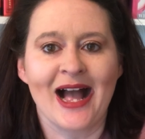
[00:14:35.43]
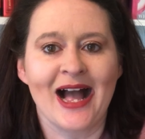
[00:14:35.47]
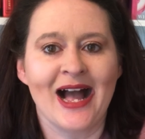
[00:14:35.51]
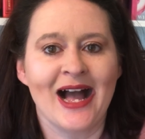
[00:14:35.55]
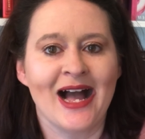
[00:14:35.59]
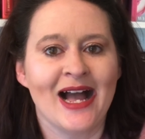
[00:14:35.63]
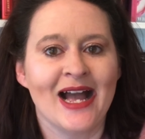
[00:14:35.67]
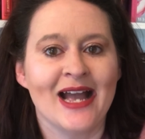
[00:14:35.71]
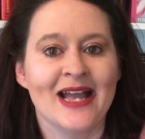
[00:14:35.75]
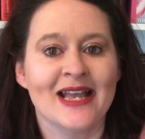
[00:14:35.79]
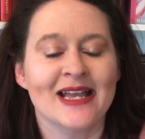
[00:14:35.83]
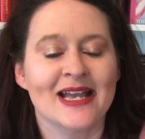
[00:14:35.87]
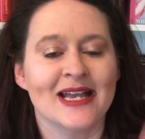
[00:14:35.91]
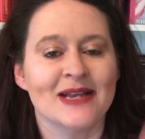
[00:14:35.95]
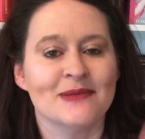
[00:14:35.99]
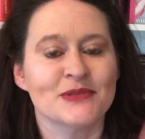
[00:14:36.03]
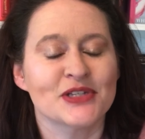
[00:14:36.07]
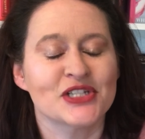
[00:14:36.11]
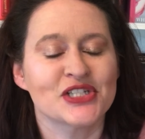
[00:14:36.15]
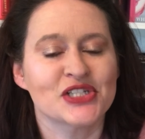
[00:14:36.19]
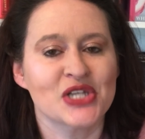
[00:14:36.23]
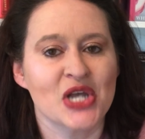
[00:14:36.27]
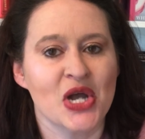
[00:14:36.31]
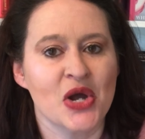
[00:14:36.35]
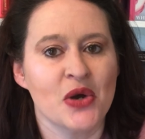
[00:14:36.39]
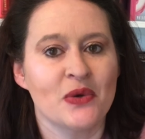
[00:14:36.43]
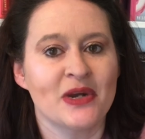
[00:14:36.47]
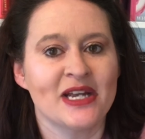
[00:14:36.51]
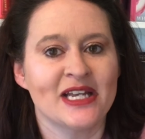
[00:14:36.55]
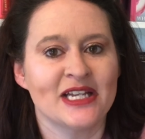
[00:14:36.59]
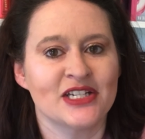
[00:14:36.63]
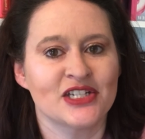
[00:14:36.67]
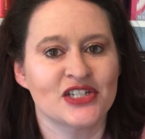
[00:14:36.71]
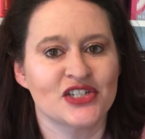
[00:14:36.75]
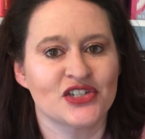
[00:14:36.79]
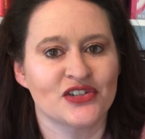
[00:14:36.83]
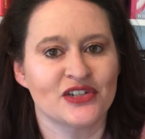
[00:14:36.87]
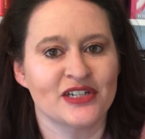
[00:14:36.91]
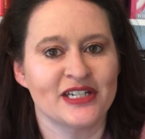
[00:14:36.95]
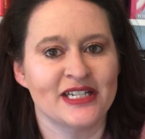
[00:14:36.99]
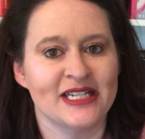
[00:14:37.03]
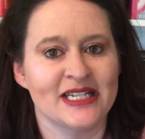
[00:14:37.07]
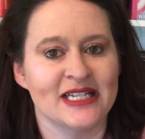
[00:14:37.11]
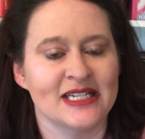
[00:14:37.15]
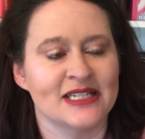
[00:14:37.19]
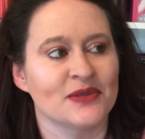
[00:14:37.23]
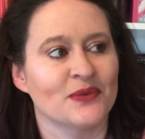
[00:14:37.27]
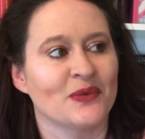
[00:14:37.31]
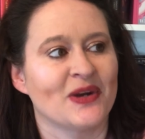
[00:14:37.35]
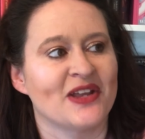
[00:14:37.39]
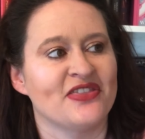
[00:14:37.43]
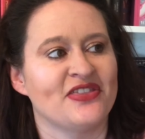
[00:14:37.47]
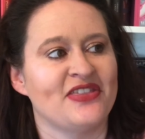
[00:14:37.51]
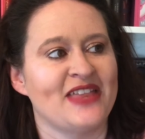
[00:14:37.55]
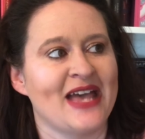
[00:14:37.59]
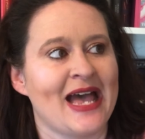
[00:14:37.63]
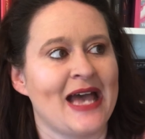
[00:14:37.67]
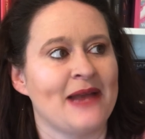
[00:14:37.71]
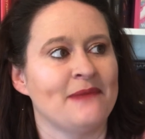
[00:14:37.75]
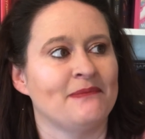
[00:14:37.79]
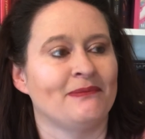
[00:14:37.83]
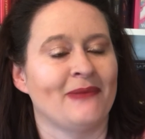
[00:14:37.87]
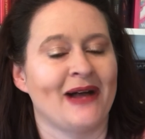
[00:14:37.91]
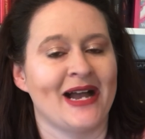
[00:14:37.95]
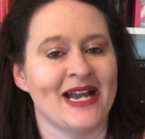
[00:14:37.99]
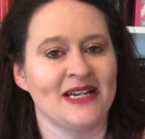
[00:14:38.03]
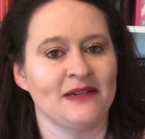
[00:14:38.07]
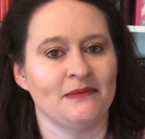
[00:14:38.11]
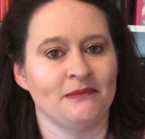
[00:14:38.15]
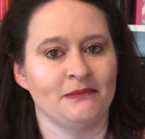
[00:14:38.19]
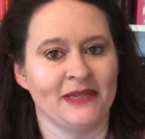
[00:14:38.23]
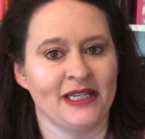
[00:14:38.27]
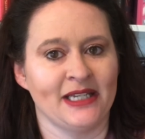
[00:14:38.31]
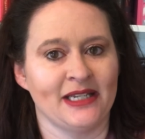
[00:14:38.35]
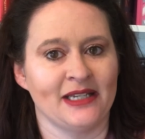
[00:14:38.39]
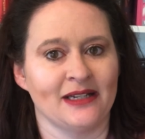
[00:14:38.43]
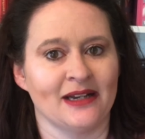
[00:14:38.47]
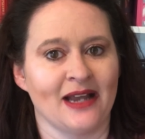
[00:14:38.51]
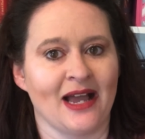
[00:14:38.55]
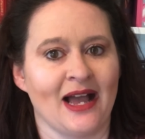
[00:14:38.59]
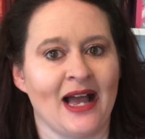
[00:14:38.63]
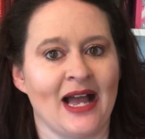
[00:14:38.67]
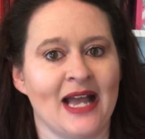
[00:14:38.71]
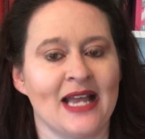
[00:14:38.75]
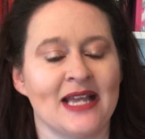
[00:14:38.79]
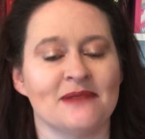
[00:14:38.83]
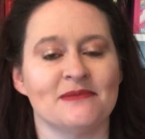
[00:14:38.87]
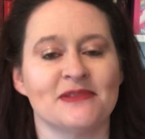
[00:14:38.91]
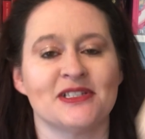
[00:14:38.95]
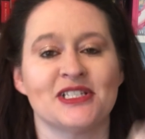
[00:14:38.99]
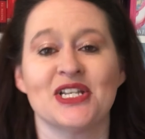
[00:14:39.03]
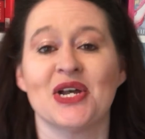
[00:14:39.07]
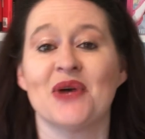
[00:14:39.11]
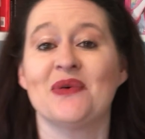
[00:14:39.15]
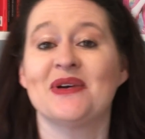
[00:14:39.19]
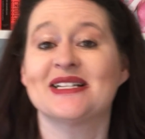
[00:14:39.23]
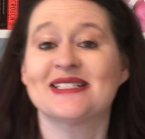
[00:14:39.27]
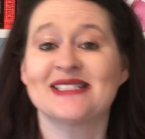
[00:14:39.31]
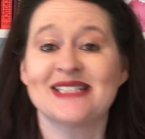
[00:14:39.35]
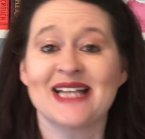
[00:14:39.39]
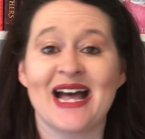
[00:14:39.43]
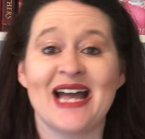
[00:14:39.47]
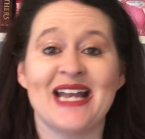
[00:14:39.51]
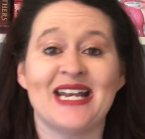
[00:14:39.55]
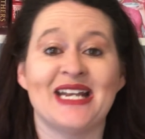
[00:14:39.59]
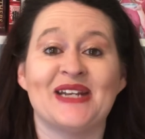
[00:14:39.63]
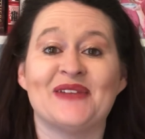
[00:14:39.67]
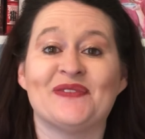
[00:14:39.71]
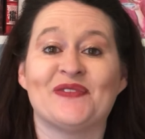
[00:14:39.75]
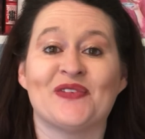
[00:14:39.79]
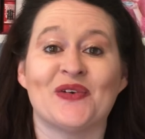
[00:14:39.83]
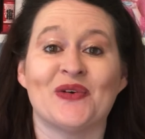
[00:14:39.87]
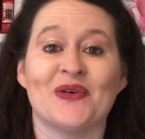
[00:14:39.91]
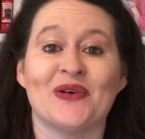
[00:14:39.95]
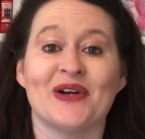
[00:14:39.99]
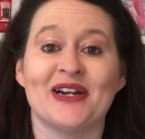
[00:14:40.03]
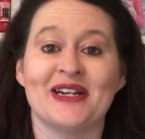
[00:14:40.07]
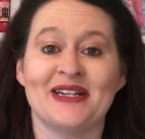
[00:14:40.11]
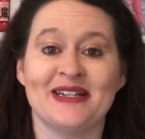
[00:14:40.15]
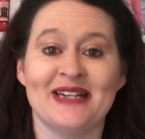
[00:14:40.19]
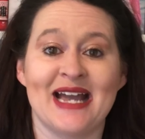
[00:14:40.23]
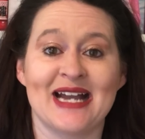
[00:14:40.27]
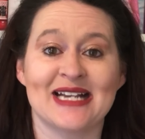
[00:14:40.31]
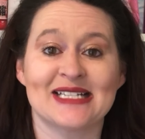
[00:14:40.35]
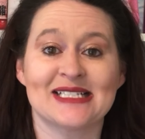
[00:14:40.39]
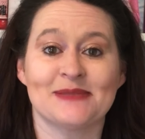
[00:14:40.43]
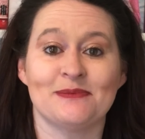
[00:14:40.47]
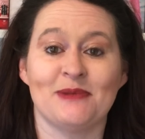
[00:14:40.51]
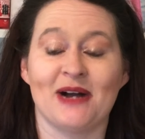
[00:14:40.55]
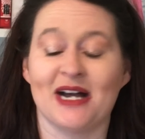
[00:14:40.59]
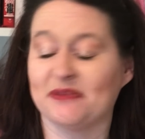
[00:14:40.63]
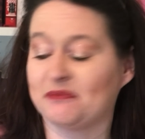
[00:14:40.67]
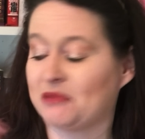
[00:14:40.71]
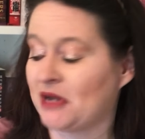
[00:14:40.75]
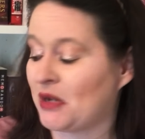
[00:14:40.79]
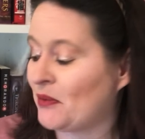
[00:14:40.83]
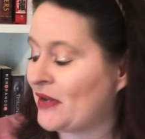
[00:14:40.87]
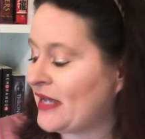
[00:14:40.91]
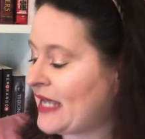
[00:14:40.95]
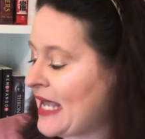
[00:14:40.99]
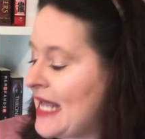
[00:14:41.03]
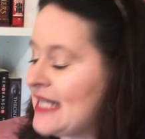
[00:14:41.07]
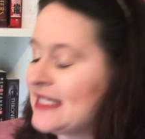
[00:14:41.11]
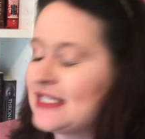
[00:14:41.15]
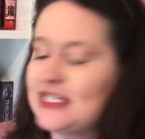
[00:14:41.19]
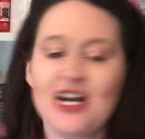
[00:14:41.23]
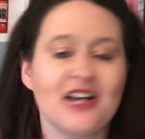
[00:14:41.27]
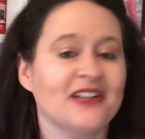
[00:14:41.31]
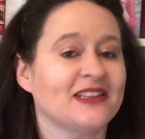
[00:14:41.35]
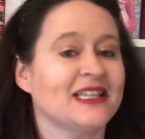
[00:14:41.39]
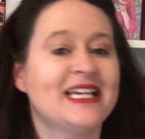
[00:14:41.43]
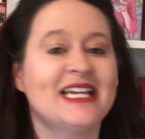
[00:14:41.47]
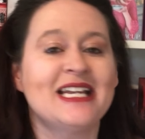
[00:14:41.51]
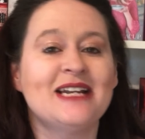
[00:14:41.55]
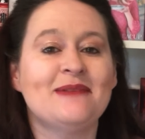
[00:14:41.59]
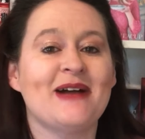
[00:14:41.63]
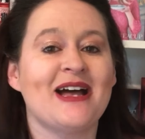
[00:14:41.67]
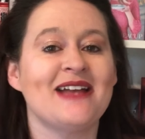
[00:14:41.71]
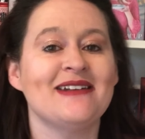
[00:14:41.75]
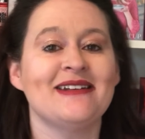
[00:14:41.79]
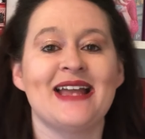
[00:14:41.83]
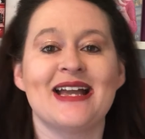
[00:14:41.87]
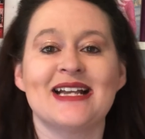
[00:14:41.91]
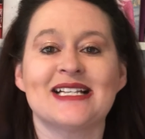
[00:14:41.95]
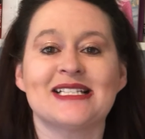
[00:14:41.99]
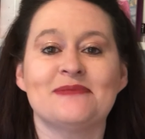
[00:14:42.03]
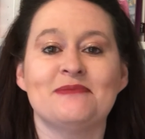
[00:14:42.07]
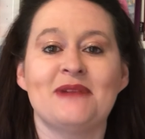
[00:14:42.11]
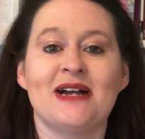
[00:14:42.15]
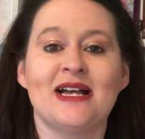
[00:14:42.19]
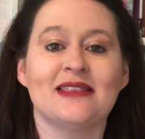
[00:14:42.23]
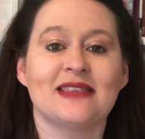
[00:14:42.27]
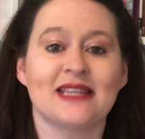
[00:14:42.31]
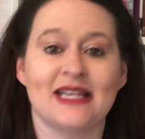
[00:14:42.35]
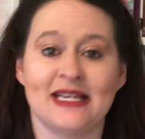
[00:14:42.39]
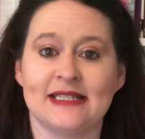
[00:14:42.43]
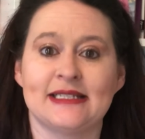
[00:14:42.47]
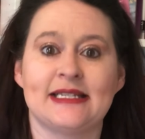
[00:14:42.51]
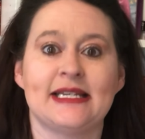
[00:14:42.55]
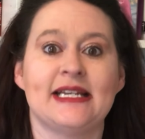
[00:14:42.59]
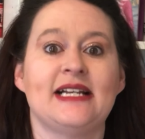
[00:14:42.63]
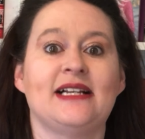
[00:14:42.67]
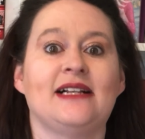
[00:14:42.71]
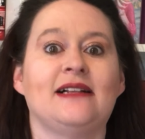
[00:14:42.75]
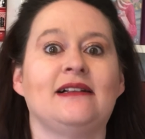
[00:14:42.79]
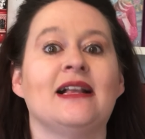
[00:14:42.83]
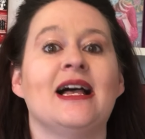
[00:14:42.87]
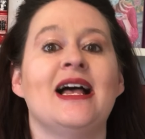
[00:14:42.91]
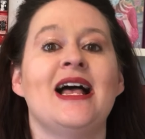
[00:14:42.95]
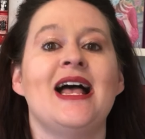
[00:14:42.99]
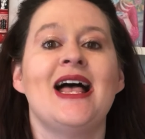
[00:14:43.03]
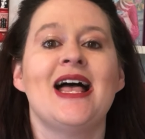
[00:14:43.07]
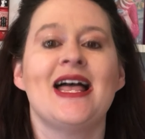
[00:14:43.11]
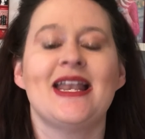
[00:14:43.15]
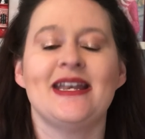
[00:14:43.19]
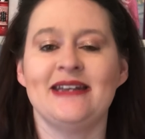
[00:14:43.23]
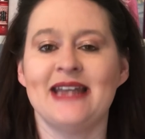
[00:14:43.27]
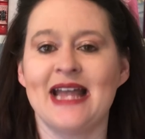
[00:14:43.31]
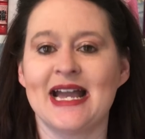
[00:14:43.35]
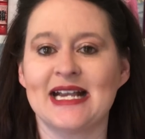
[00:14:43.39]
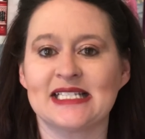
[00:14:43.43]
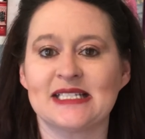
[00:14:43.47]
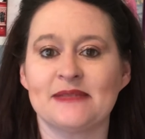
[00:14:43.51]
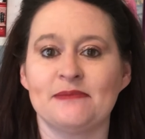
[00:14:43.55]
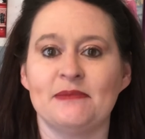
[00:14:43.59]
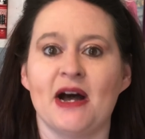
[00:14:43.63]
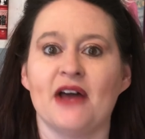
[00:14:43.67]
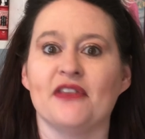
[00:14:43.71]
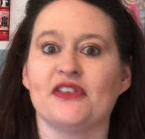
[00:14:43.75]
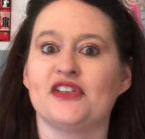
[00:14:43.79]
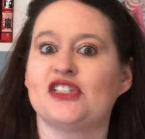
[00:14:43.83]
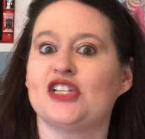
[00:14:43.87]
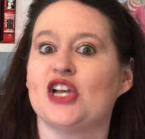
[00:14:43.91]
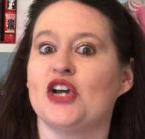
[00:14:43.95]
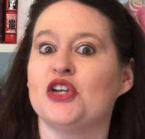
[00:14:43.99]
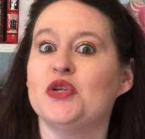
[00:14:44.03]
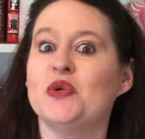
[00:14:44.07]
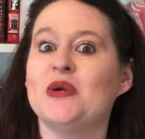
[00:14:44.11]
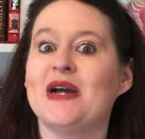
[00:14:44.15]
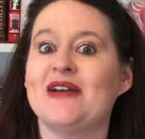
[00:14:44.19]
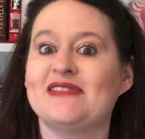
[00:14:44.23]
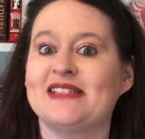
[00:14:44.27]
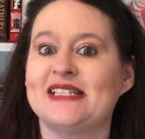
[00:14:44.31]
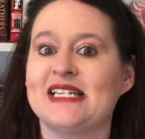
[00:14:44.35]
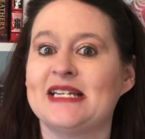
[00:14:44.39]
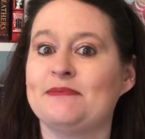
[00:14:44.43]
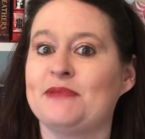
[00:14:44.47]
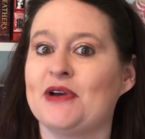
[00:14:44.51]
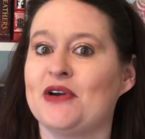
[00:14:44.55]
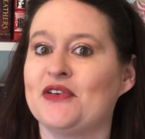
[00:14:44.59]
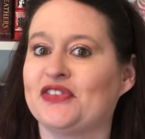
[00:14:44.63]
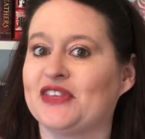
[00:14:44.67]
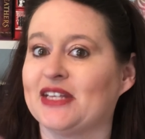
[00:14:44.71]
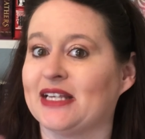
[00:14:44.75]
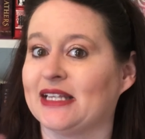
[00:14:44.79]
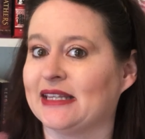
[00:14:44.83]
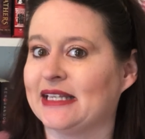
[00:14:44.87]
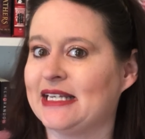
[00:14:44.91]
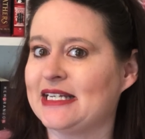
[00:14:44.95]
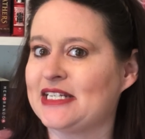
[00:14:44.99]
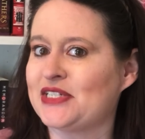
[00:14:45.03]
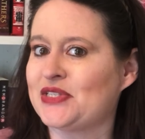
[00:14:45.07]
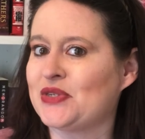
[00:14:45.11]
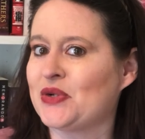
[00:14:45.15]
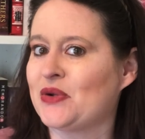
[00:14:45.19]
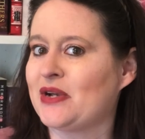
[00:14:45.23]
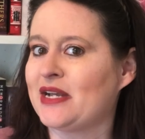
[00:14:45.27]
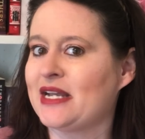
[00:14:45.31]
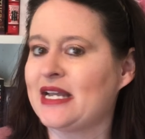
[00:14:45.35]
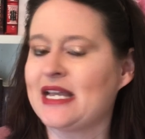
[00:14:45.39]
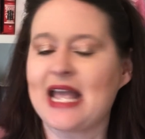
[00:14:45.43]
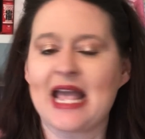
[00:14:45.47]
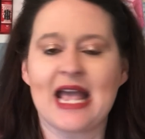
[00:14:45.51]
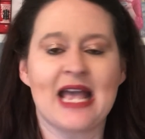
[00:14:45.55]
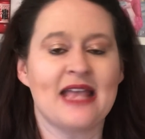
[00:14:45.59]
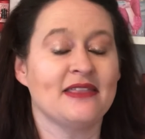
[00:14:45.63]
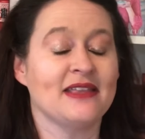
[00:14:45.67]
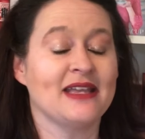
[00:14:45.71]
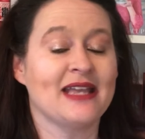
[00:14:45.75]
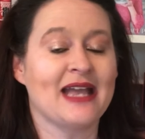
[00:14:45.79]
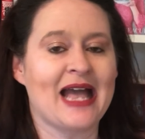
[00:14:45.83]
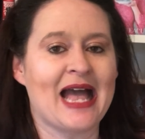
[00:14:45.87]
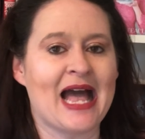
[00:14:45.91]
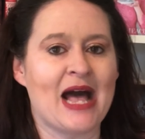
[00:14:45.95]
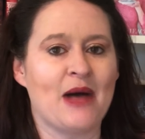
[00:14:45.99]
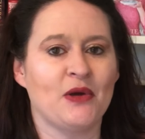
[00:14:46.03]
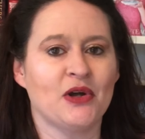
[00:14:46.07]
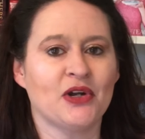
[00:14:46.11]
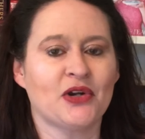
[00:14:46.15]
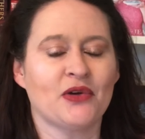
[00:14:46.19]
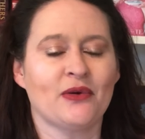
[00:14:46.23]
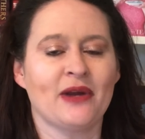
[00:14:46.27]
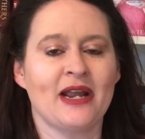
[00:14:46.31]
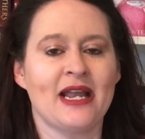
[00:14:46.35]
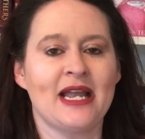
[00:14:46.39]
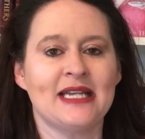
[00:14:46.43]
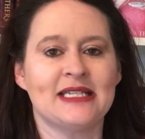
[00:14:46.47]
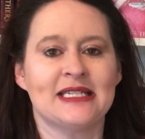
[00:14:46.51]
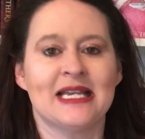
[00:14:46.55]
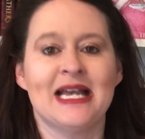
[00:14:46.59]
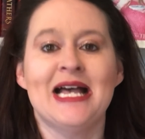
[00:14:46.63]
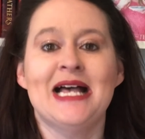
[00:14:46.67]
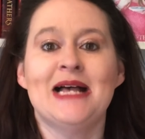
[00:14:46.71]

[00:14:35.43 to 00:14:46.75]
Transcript: I am so intrigued what that might mean. I am so excited for next month, but we can't start thinking about next month until next month. So you have seen both the Litjoy and the Owlcrate.